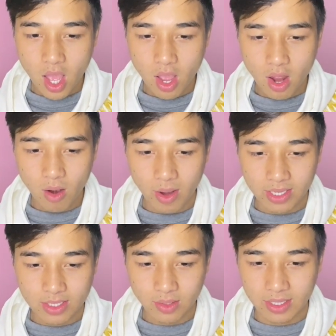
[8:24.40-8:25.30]
Alright,
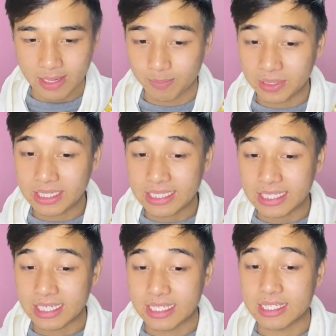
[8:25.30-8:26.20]
so that beat
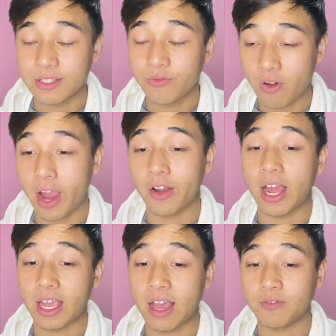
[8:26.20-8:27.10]
is fire. I
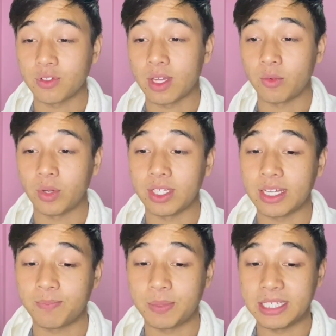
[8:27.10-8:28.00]
have to agree,
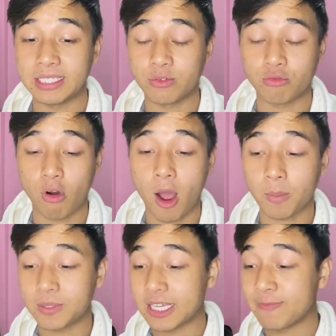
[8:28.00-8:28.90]
that beat
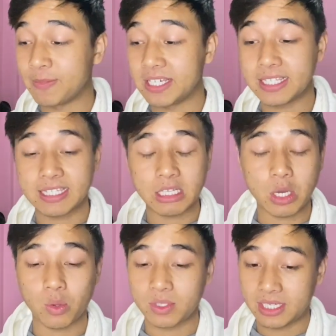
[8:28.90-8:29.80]
drops and beats.
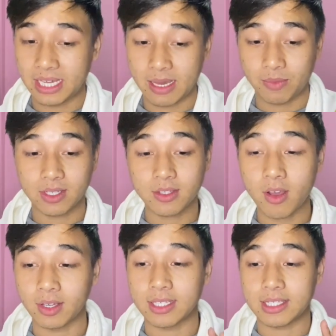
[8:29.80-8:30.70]
Oh damn, this
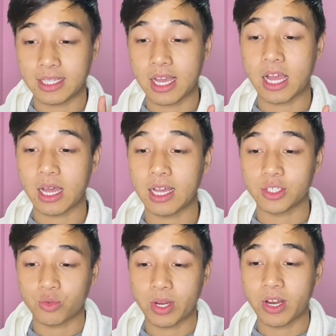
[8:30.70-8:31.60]
song is a
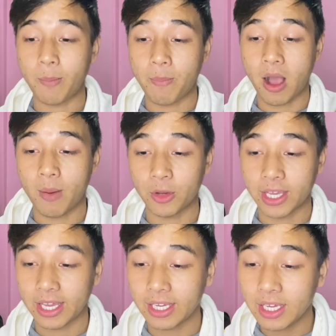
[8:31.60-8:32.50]
straight up bomb,
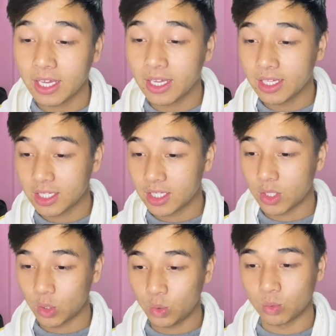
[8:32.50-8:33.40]
okay?
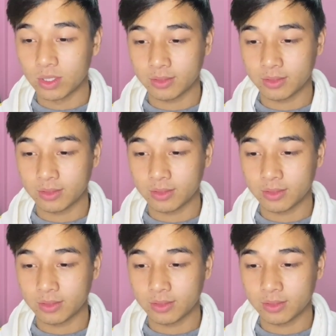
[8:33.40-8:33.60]
Ooh,